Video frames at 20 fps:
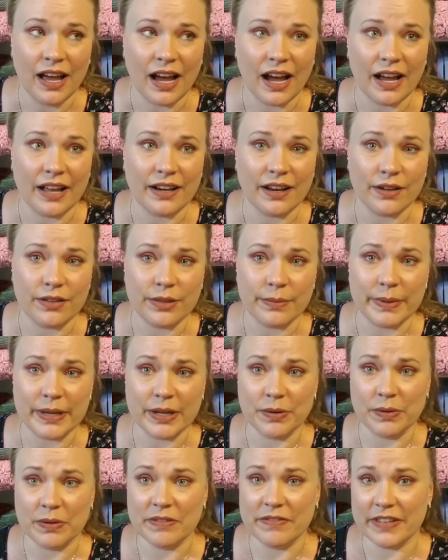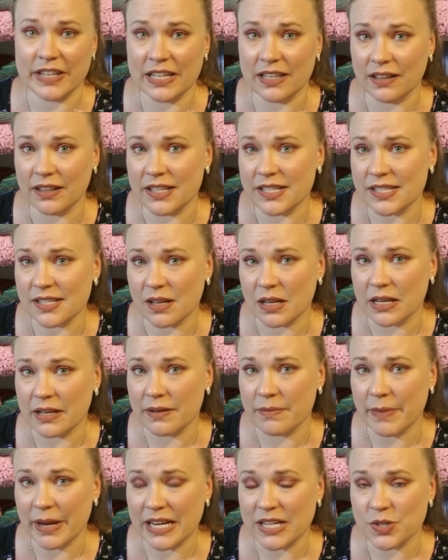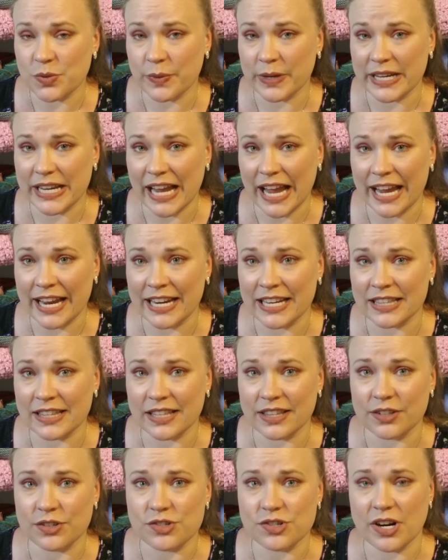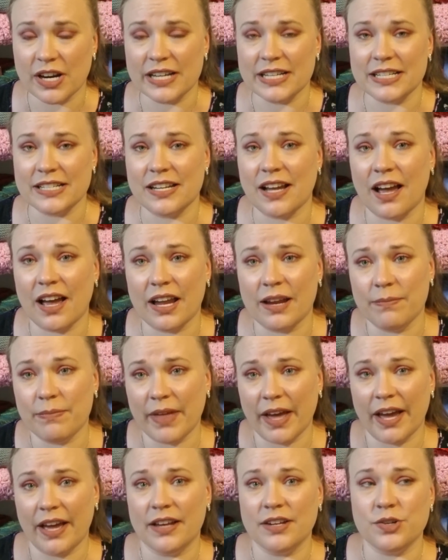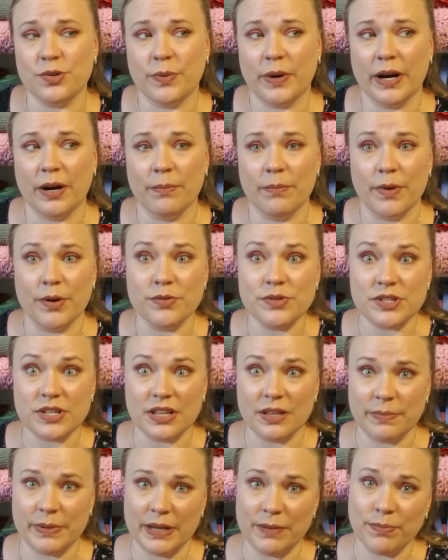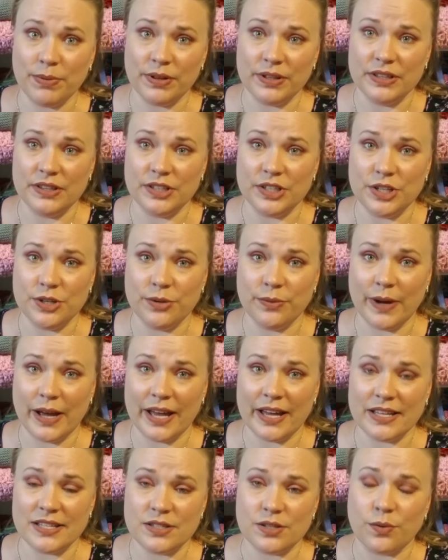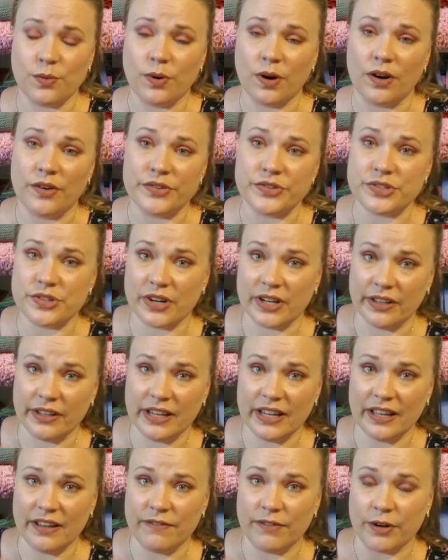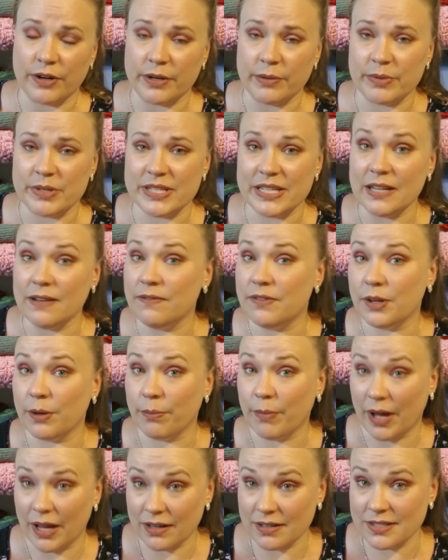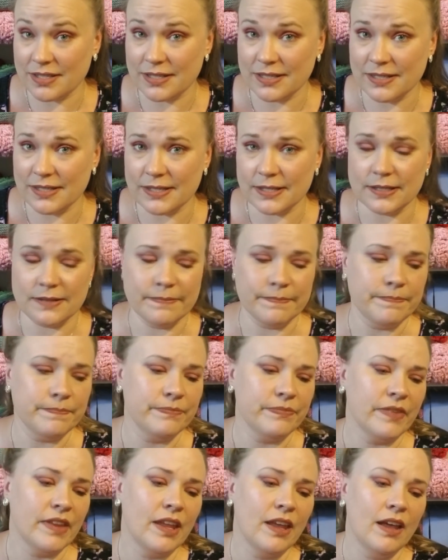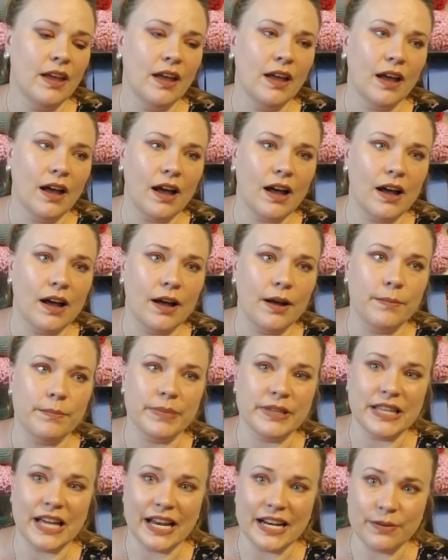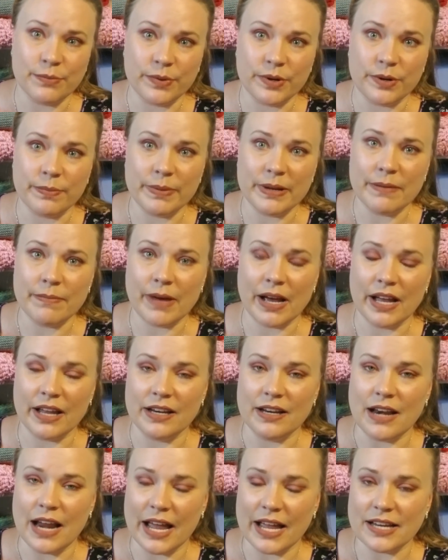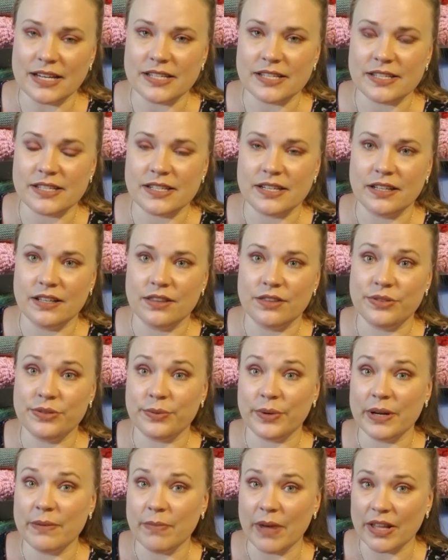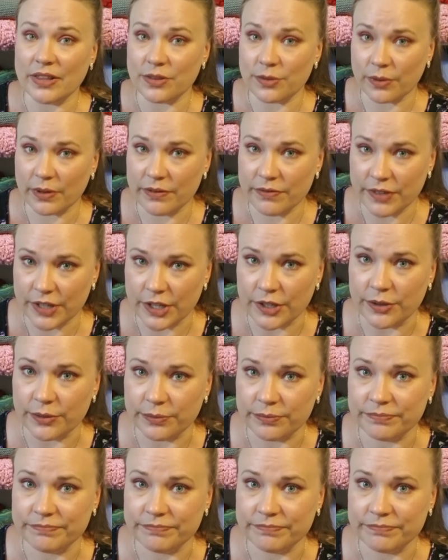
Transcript: I know the big reveal is on May 28th, and they're trying to time that to where most of the people in the US or Australia have already received their boxes. But that will be my next 3-month review.